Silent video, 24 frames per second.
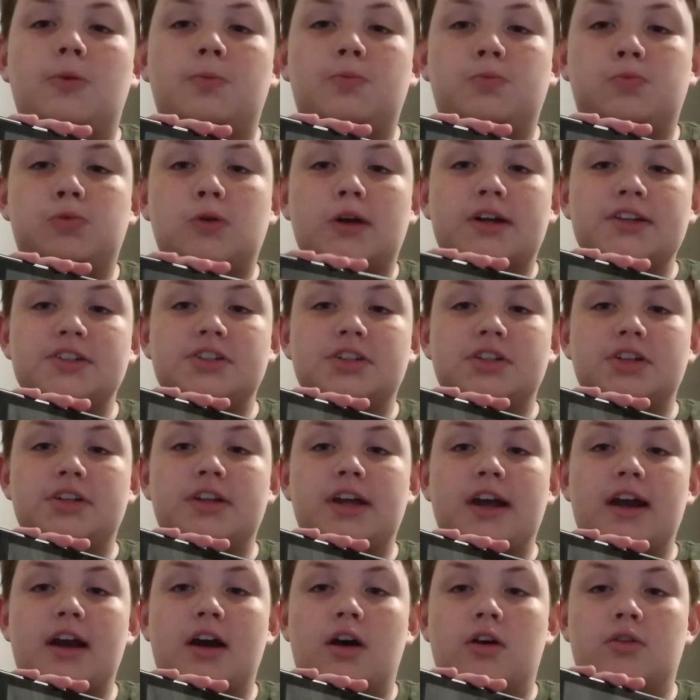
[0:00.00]
press it
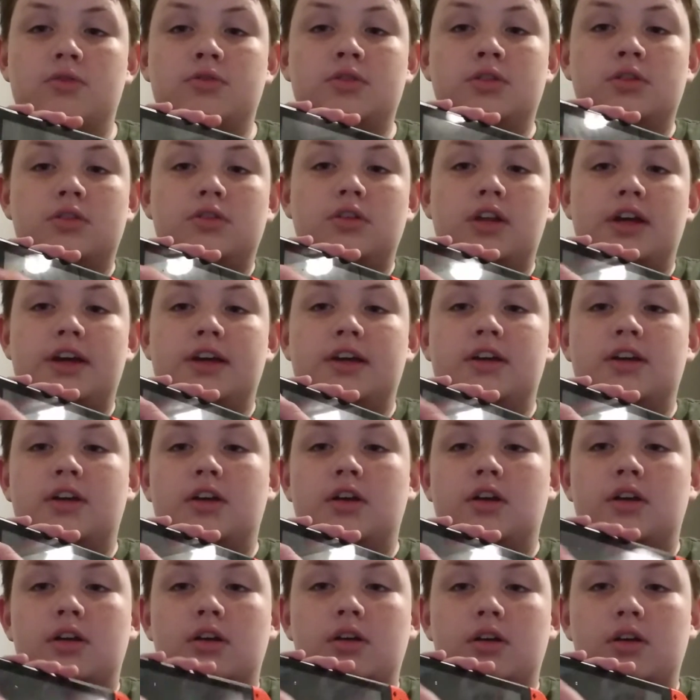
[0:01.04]
down like
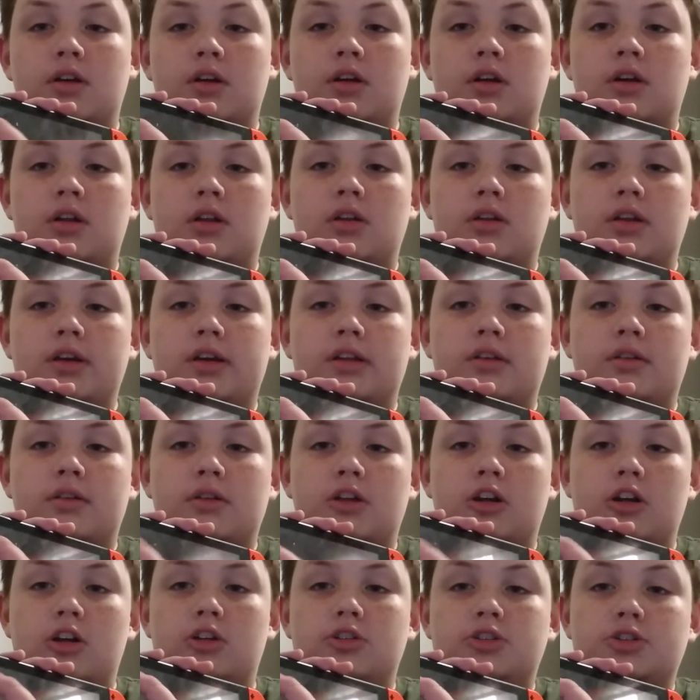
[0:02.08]

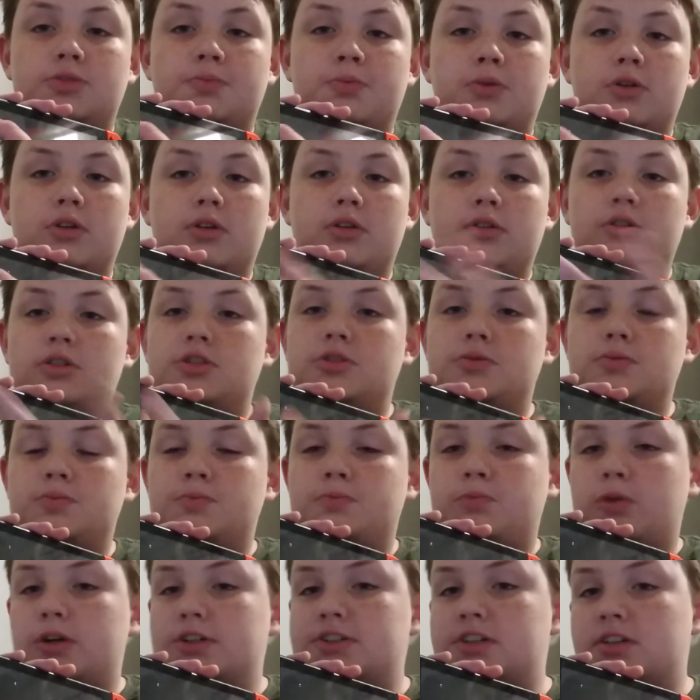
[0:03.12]
I'll just
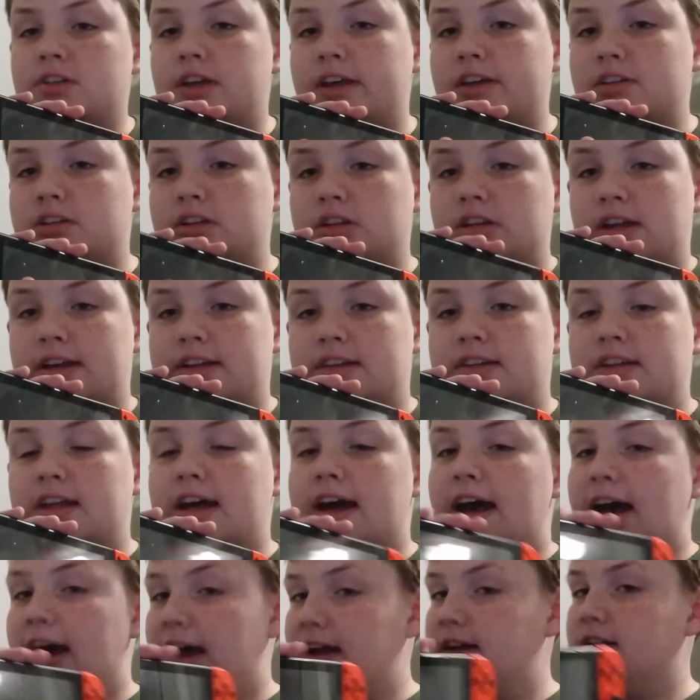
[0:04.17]
press it lightly like
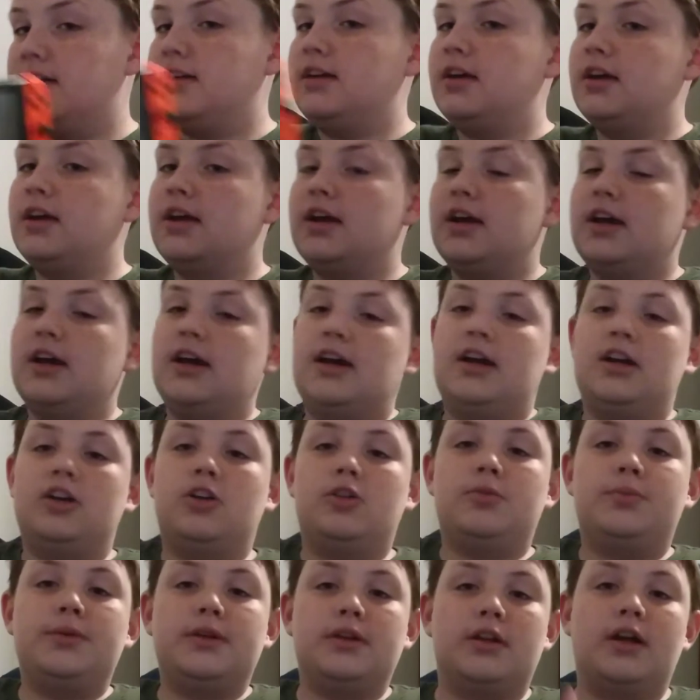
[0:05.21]
that, and
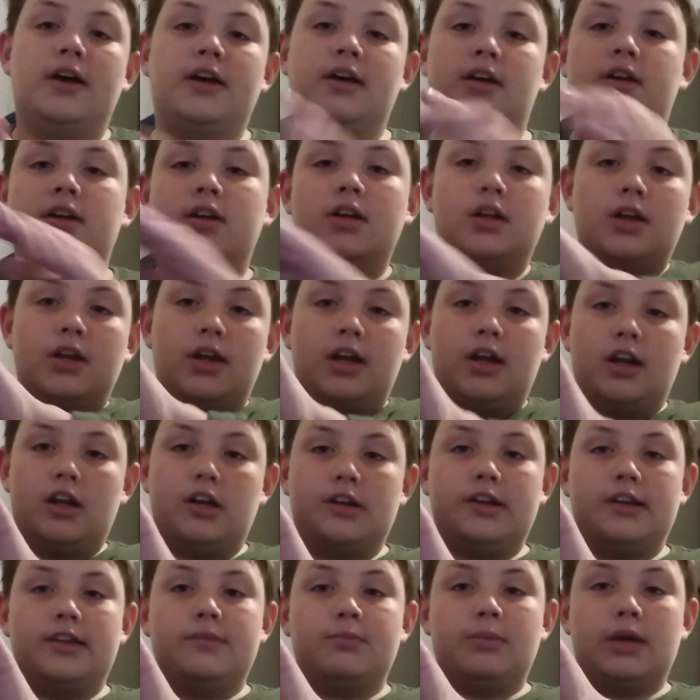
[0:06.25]
it'll be like,
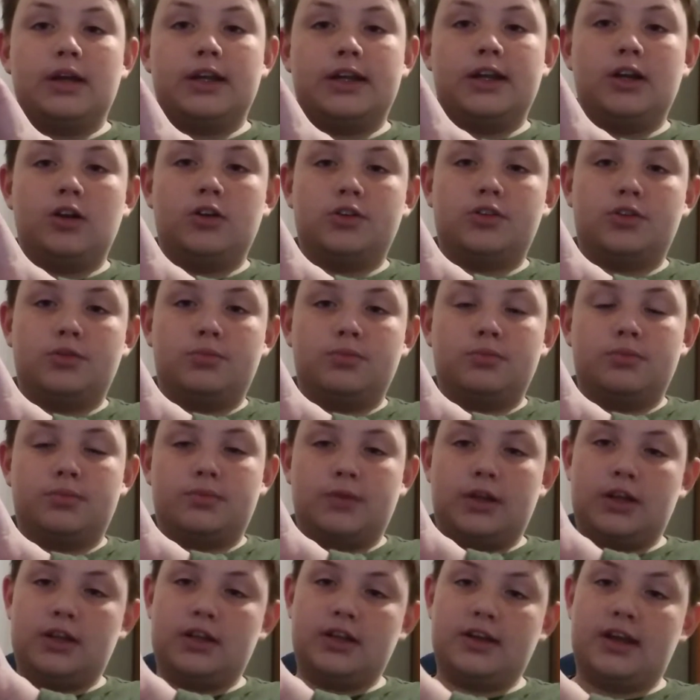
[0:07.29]
and my character
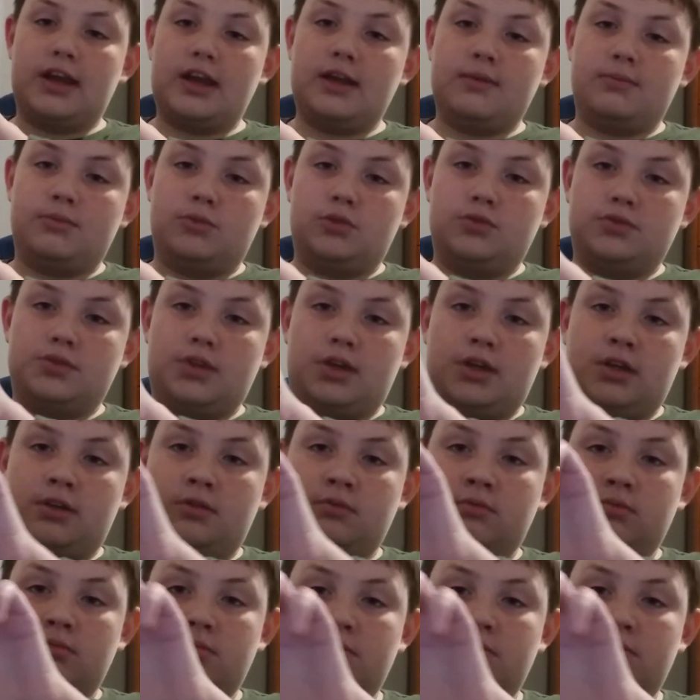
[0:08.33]
in the game moves like,